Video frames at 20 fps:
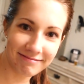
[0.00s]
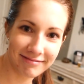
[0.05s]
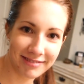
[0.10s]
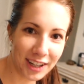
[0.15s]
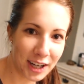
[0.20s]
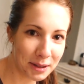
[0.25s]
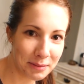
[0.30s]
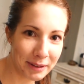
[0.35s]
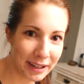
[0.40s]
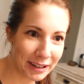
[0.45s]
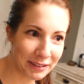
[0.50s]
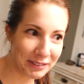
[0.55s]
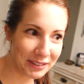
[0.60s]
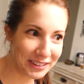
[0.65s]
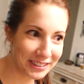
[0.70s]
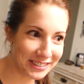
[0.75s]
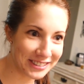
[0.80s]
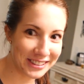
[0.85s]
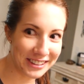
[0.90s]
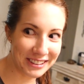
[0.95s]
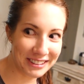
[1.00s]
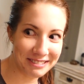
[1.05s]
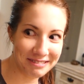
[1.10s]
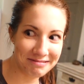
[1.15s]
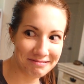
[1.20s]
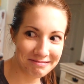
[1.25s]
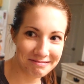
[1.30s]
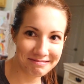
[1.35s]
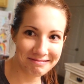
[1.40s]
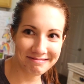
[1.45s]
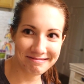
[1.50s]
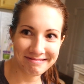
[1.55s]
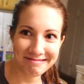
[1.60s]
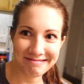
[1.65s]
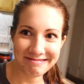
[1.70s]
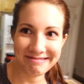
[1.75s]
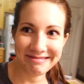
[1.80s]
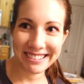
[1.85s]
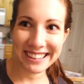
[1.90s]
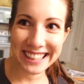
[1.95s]
Not my words, though.
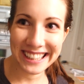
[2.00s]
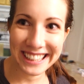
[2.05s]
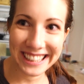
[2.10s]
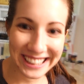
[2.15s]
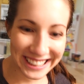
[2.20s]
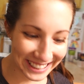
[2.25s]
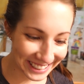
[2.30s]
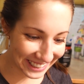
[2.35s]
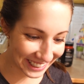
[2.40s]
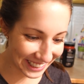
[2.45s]
Yeah.